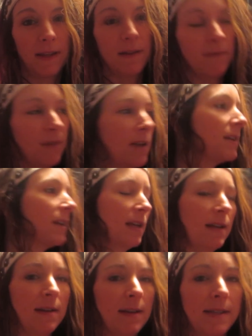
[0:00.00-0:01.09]
live
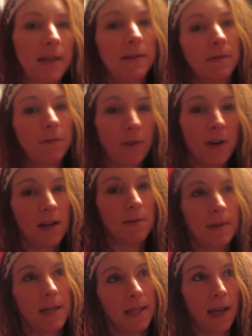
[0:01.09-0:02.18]
in a sense of
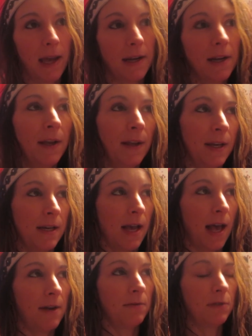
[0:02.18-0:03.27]
freedom in that
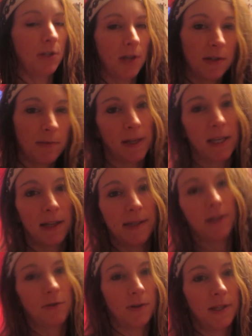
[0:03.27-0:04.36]
I don't judge my kids'
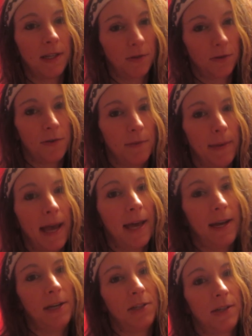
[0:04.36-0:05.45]
interests as good or
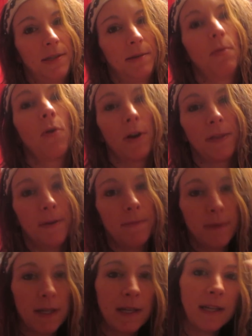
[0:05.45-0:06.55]
bad. I just support
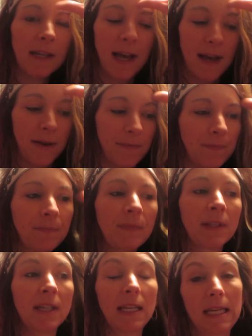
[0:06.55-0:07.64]
them,
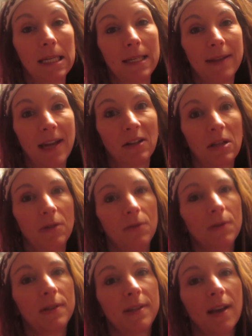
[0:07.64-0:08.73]
and that
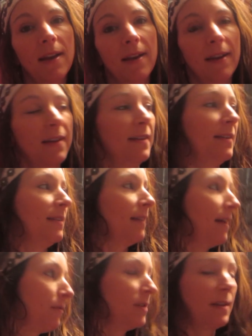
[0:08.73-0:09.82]
includes
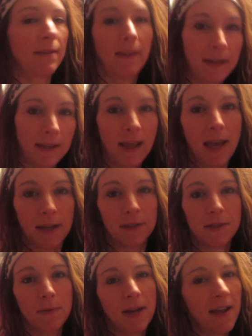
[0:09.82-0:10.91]
everything that they like.
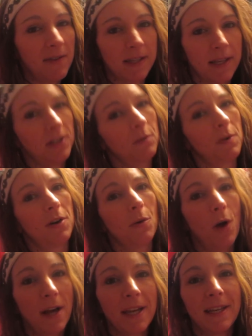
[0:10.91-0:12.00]
So when Ivy said she wanted a
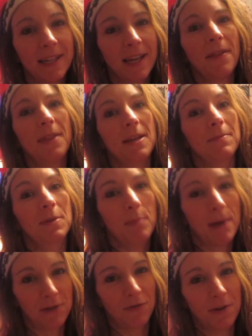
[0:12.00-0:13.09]
Walking Dead themed
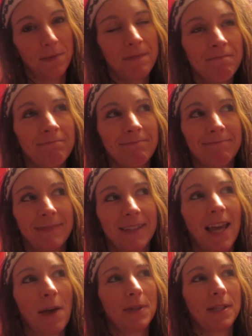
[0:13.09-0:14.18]
bedroom,
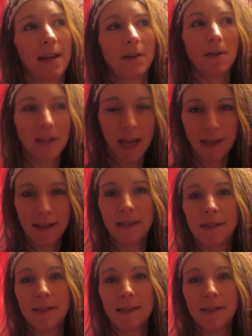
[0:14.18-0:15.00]
I was like, okay,